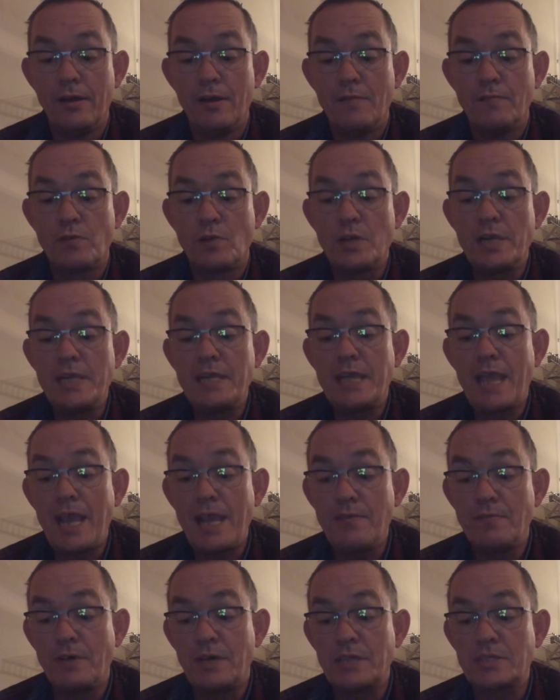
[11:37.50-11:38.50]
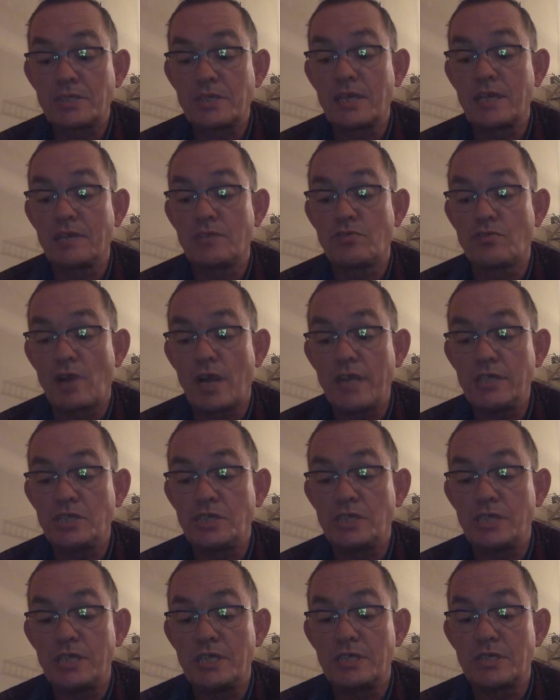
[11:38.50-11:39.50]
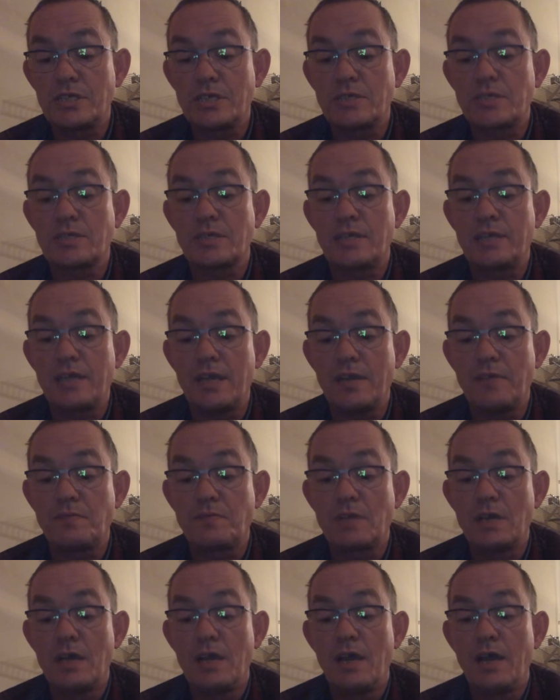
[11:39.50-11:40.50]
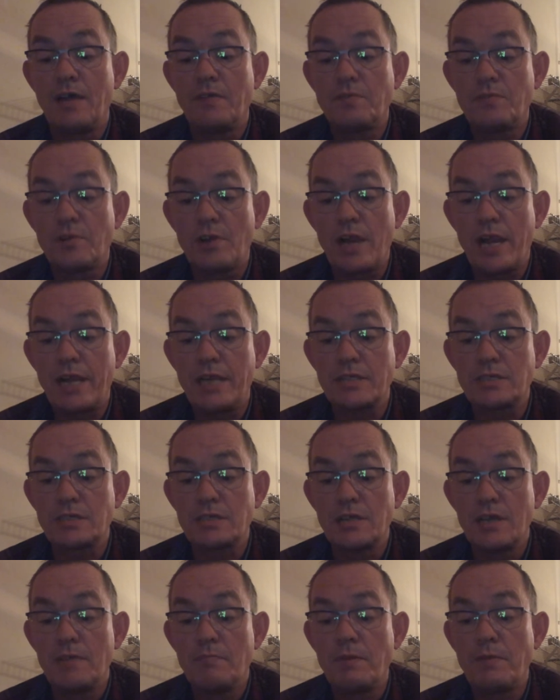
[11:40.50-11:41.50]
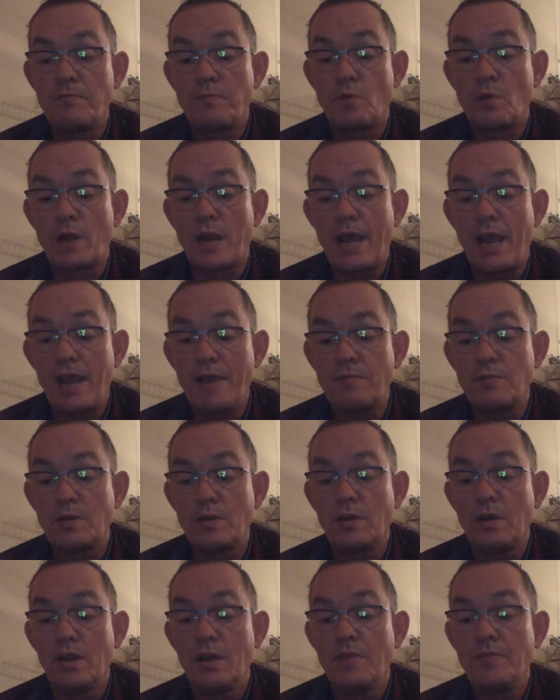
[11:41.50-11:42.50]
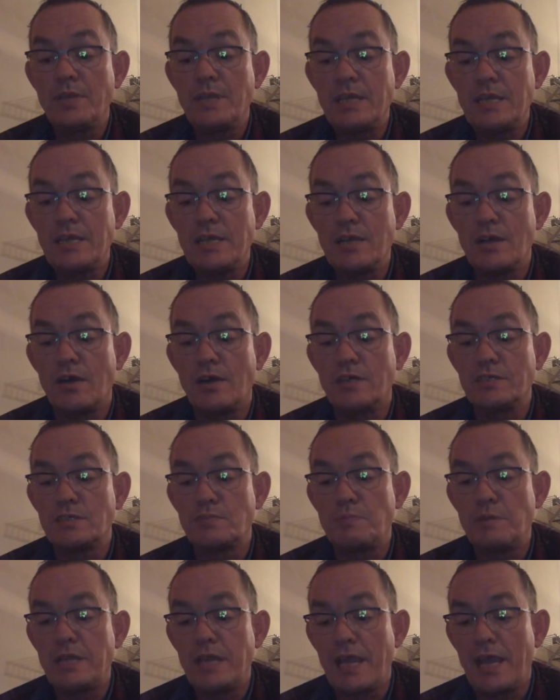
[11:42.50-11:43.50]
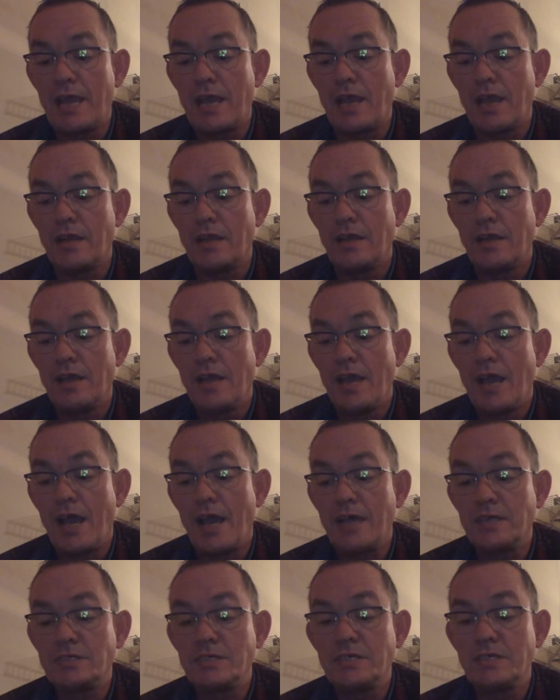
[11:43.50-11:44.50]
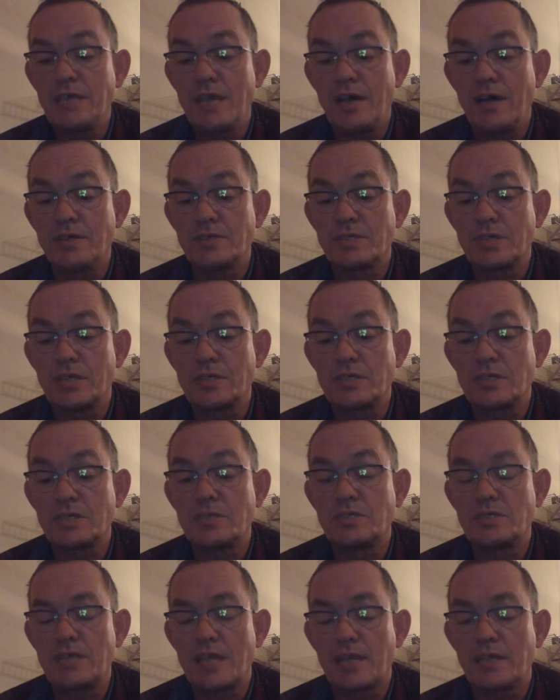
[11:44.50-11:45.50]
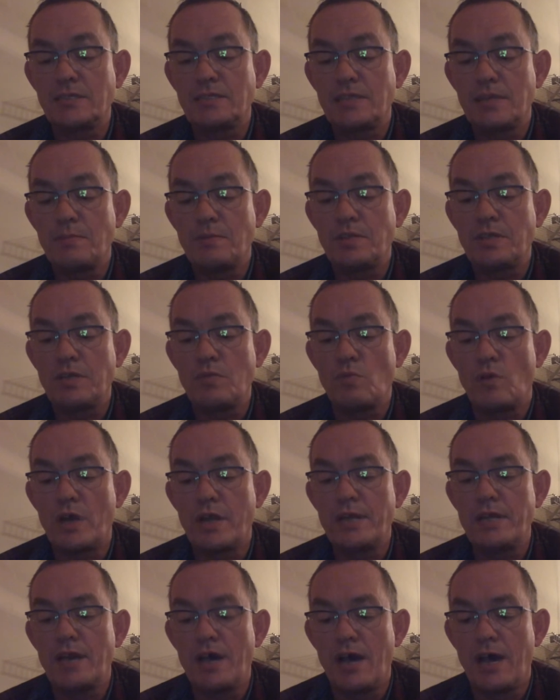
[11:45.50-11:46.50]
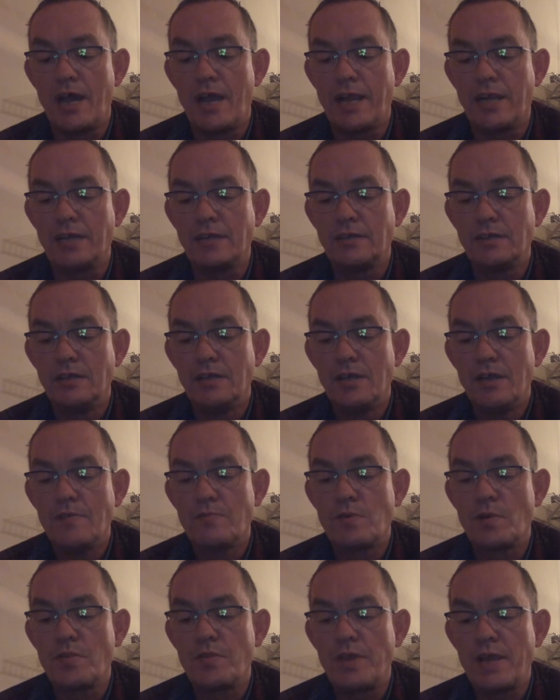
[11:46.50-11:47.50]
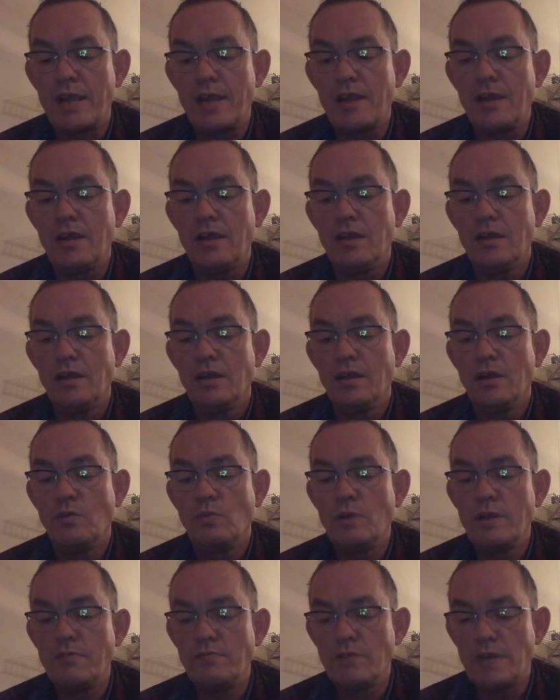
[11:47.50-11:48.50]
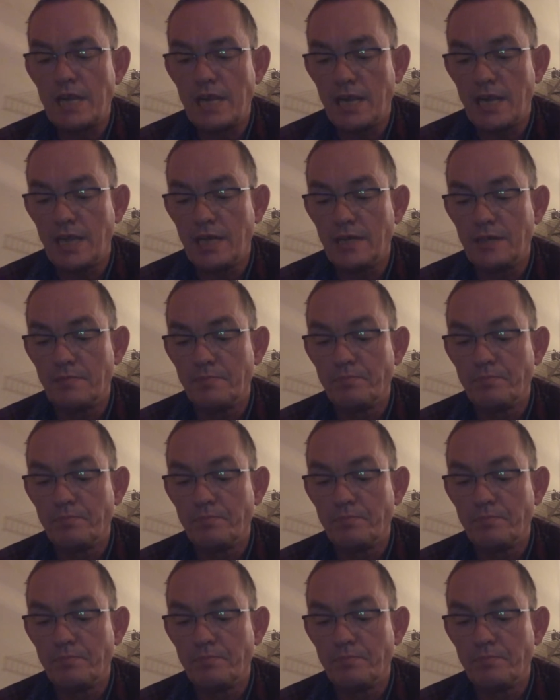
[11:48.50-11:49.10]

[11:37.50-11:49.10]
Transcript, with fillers: For he gave us in Christ Jesus the gift of grace before ever the eons began, as he tells us in 2 Timothy 1 9. For there we read,